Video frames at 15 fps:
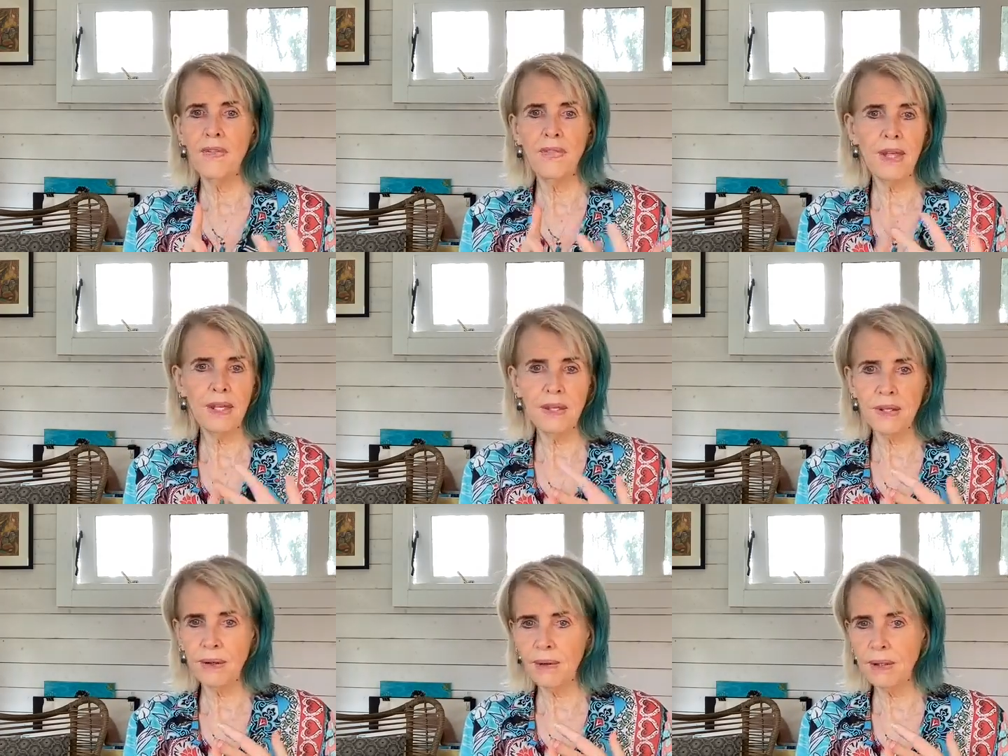there
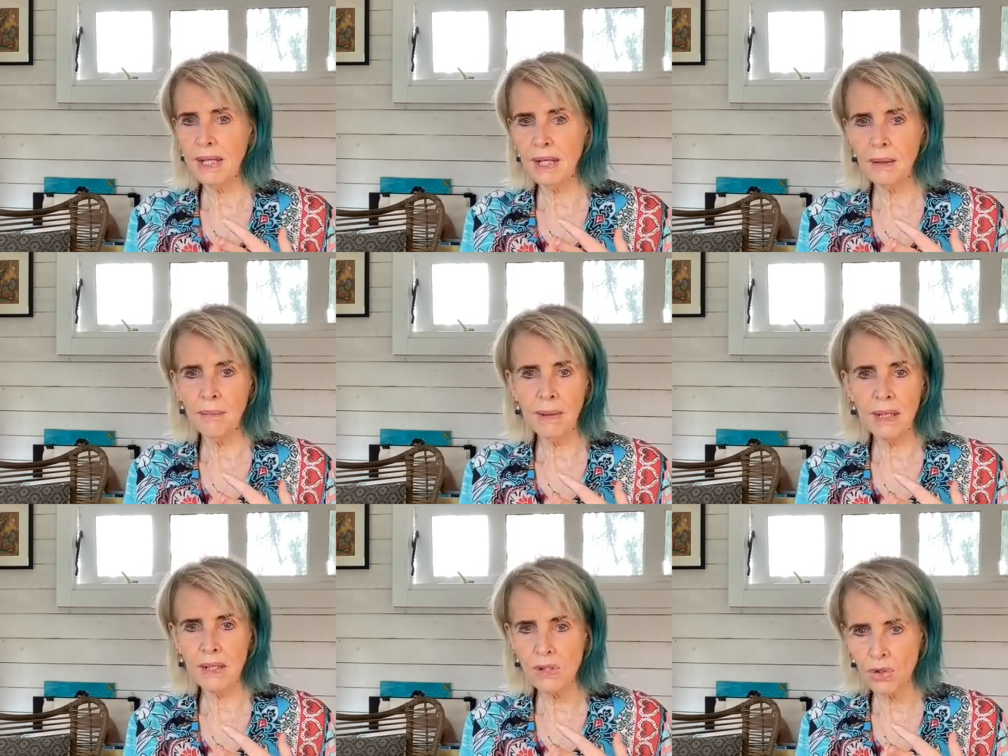you go
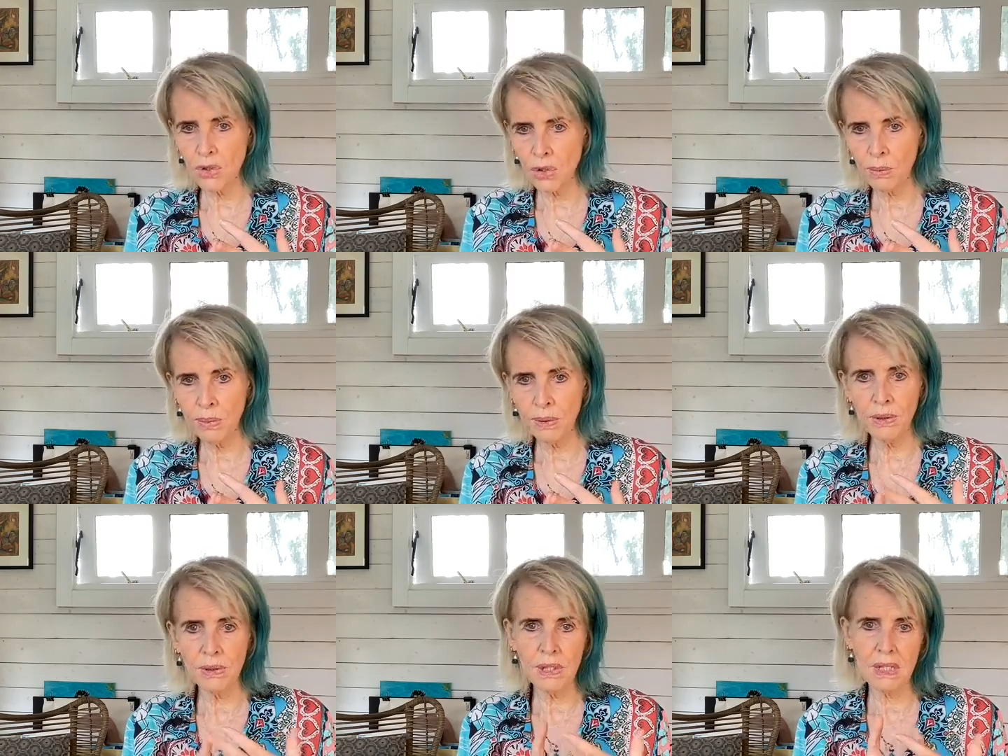again being
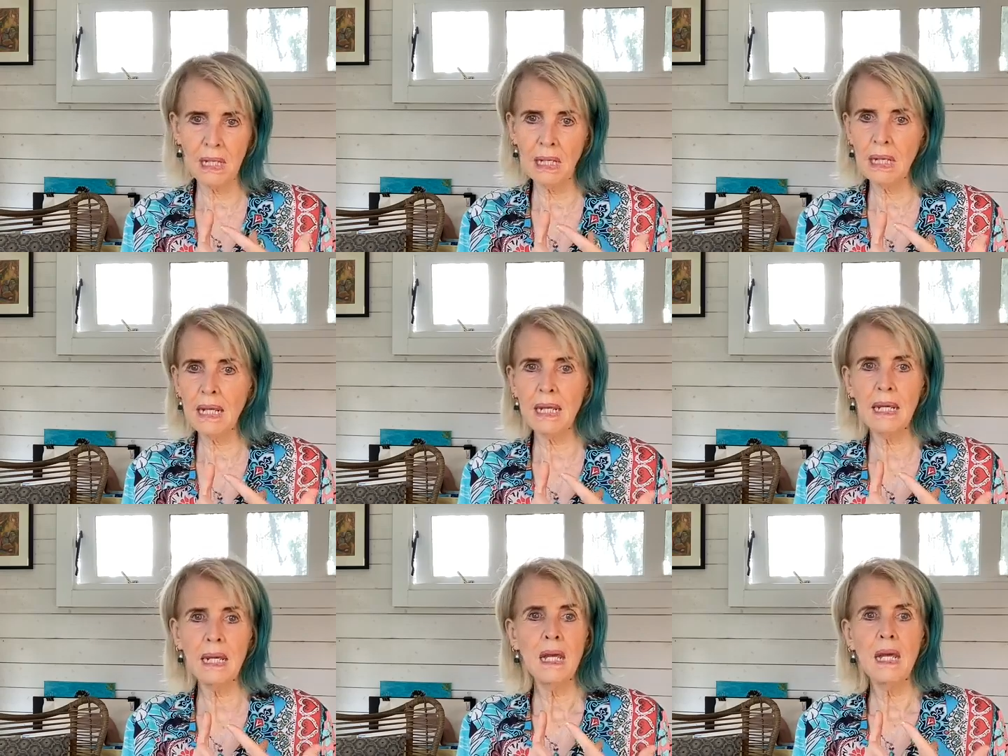stupid or
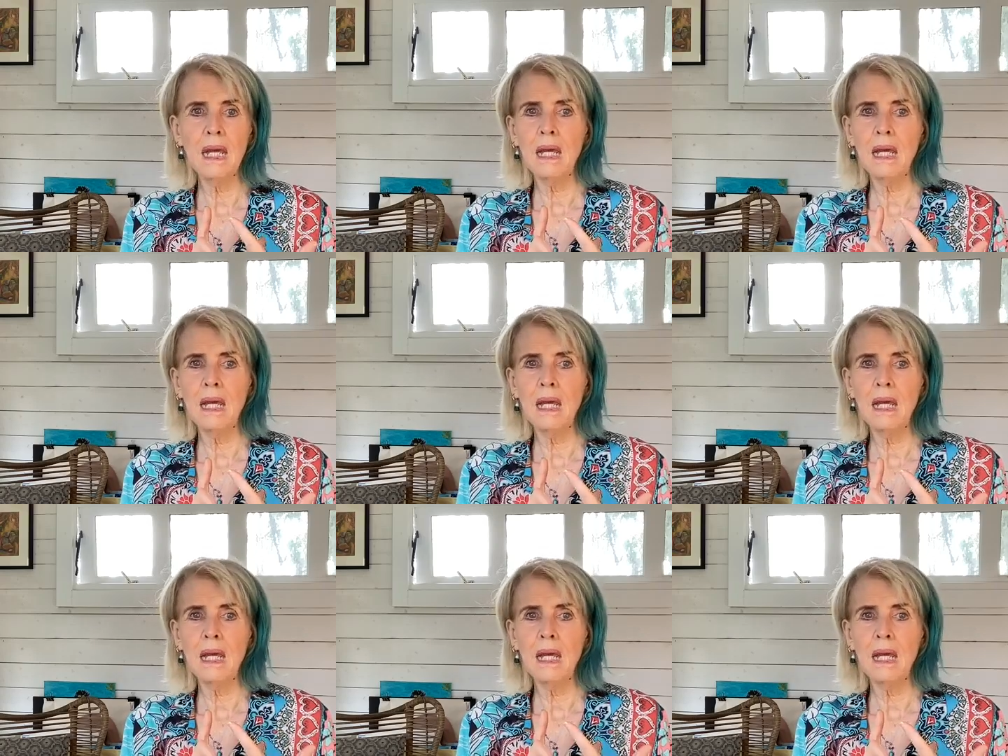silly,